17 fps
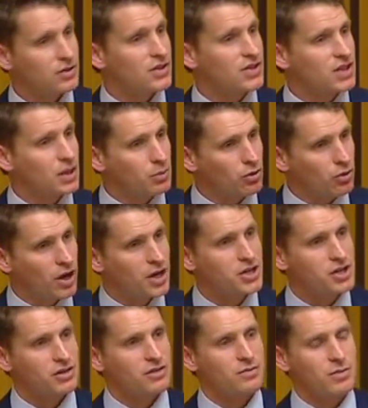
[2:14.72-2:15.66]
in the
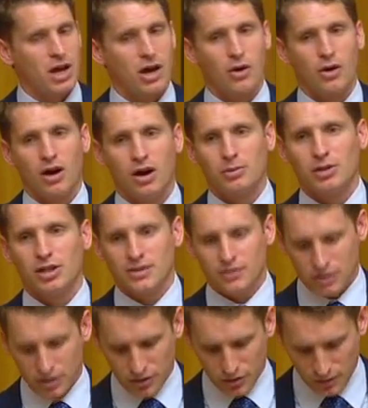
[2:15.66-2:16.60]
separation of power, I
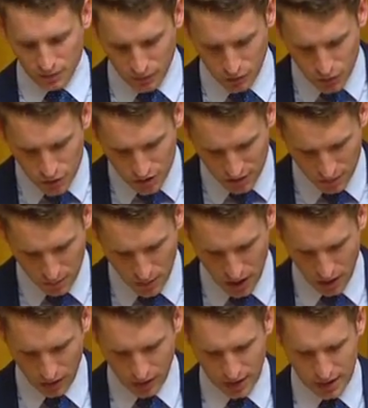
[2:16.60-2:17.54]
believe in the diffusion of
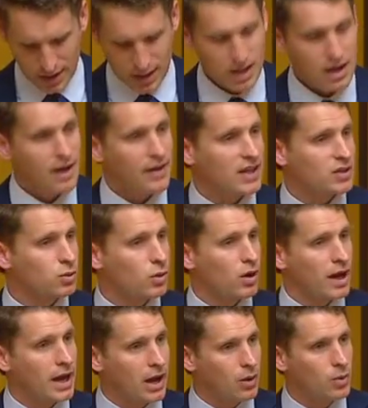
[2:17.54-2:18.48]
power, and that's
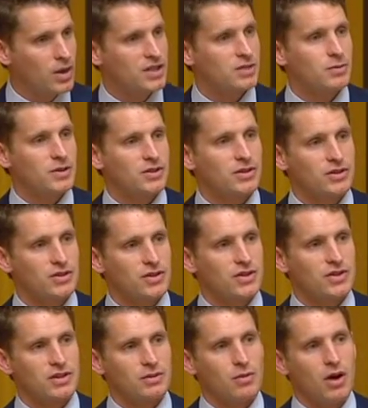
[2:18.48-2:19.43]
why our Westminster
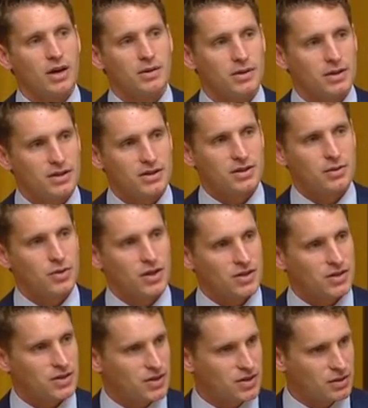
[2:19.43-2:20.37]
system, I think, is the
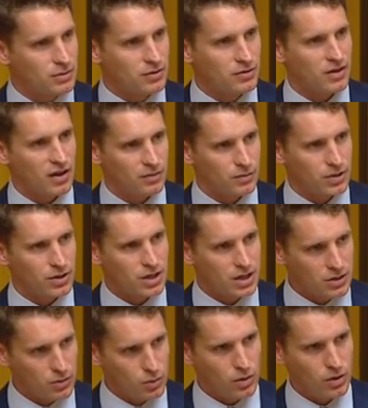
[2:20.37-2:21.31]
best system of government
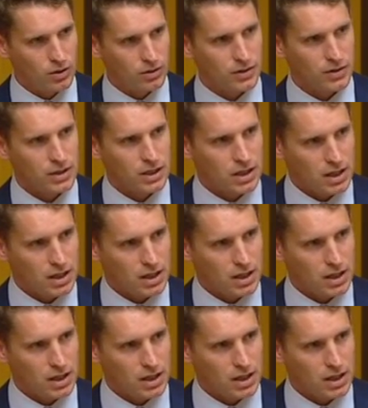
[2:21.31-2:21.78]
in the world,